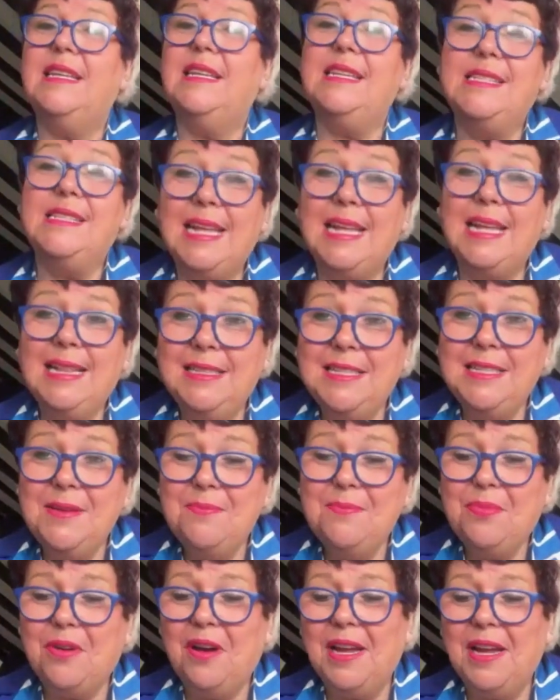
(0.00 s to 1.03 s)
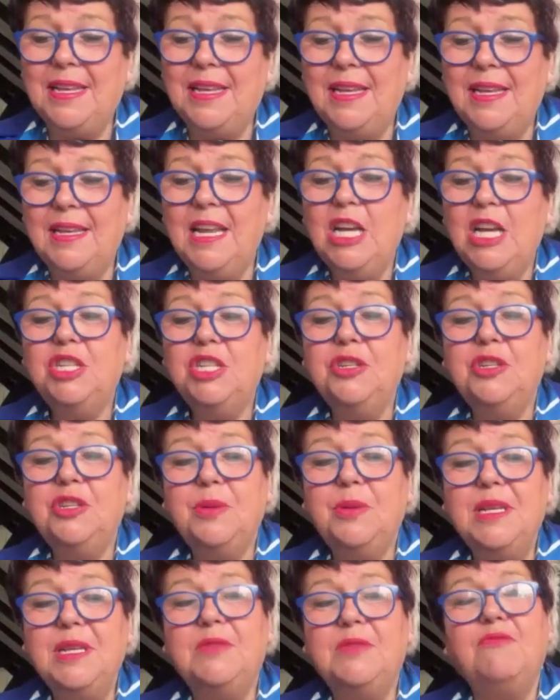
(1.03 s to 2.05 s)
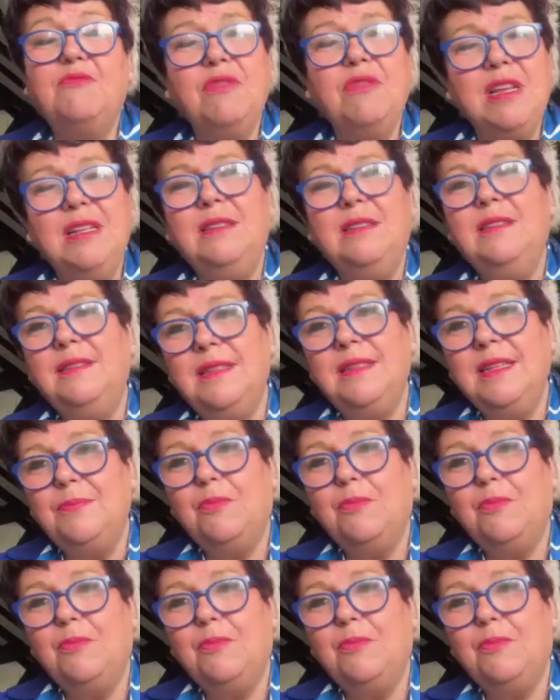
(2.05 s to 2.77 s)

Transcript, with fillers: he settled in Brighton due to its real